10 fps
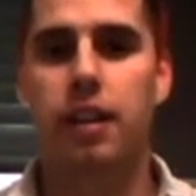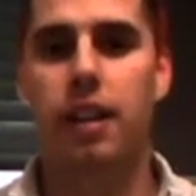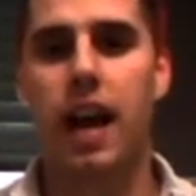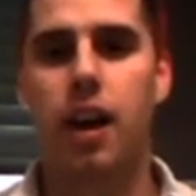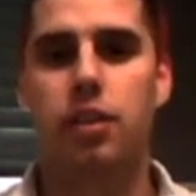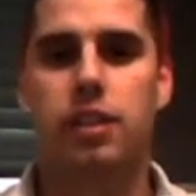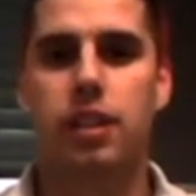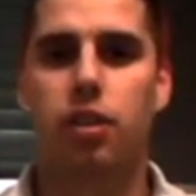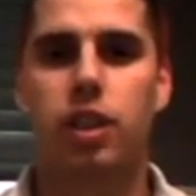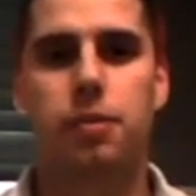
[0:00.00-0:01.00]
the houses at
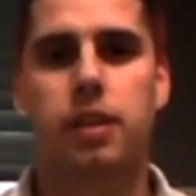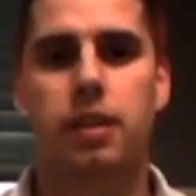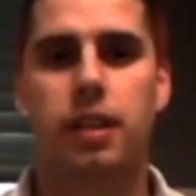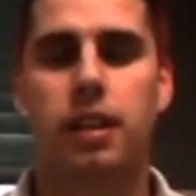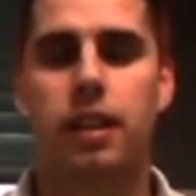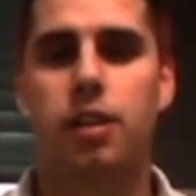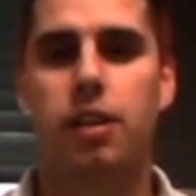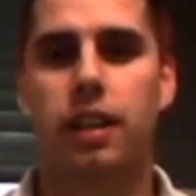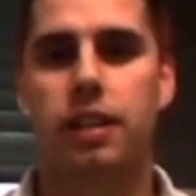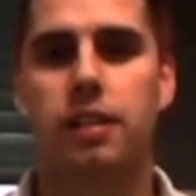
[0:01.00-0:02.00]
Christmas
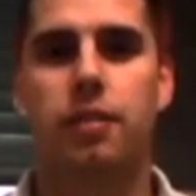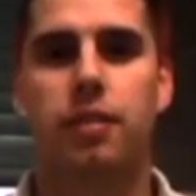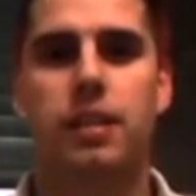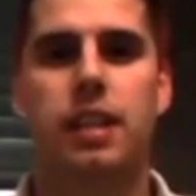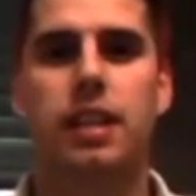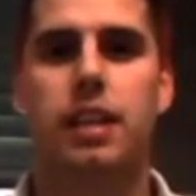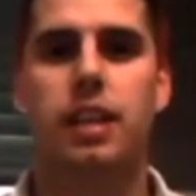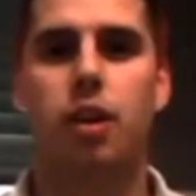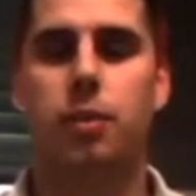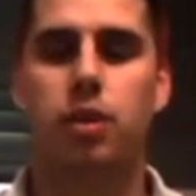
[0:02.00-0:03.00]
looking if there's any
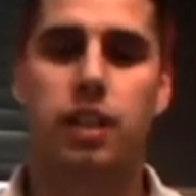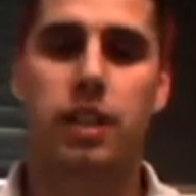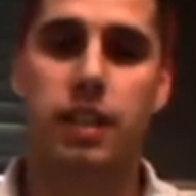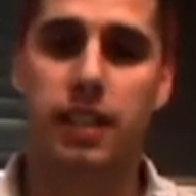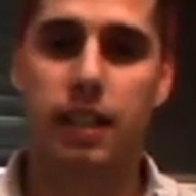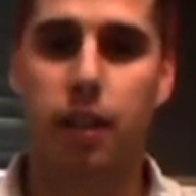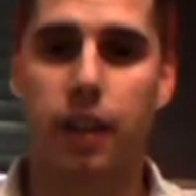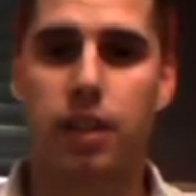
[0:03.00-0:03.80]
opportunity to steal things.